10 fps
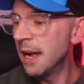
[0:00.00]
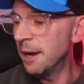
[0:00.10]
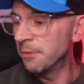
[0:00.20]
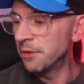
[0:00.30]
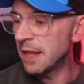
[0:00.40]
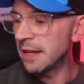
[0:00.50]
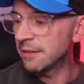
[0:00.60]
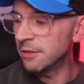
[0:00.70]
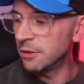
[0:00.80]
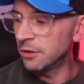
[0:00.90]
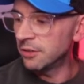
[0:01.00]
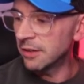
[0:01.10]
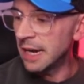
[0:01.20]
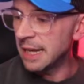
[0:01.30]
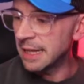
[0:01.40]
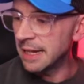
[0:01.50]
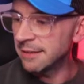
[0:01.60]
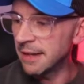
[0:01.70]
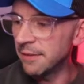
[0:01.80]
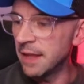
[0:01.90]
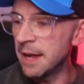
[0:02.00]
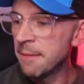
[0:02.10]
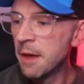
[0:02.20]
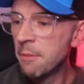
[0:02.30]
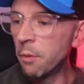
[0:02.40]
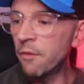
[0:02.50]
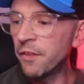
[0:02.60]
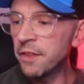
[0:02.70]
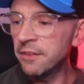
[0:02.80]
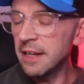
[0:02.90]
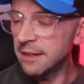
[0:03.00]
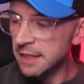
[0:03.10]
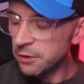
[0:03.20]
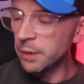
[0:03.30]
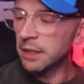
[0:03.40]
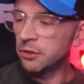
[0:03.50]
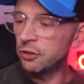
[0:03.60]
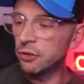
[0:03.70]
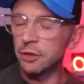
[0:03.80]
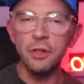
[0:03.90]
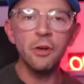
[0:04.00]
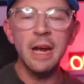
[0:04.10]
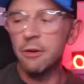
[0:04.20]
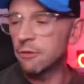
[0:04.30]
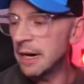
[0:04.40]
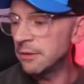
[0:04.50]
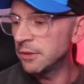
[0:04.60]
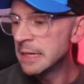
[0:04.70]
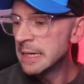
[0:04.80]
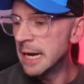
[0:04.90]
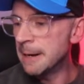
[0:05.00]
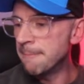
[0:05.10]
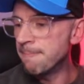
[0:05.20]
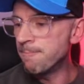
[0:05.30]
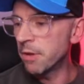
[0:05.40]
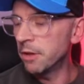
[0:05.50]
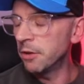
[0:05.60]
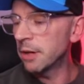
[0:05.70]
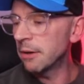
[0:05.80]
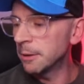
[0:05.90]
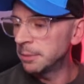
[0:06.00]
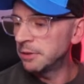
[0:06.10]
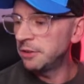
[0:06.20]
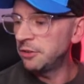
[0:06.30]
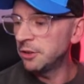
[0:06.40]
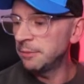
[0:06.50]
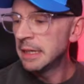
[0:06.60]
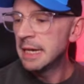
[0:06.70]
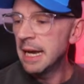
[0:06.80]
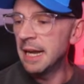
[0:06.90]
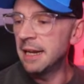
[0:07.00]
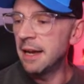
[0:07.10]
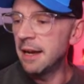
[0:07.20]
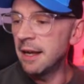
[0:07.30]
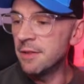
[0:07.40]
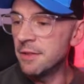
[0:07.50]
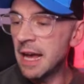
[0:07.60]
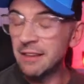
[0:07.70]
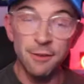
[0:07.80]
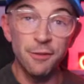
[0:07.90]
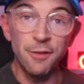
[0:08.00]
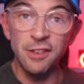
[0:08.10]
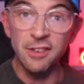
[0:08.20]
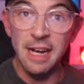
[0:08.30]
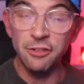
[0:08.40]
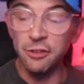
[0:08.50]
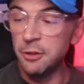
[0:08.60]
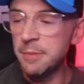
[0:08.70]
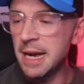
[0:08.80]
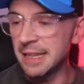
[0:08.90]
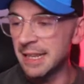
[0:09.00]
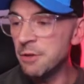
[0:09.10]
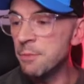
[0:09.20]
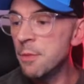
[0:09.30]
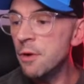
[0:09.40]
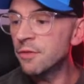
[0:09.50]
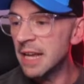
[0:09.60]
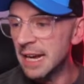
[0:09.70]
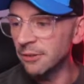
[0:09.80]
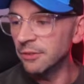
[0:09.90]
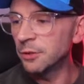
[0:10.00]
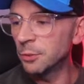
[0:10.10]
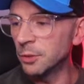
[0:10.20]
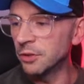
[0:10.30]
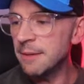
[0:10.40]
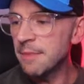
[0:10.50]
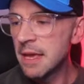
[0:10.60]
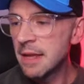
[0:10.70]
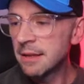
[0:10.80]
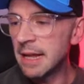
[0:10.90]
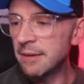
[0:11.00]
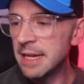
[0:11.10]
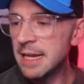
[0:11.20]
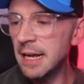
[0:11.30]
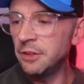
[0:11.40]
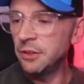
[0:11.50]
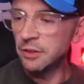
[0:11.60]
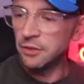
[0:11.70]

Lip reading: So that's, you can select that down there. But for the sake of this, we're going to choose a knockout round, a knockout competition, and that's the first selection you make. Then you move down towards it, down here, and you can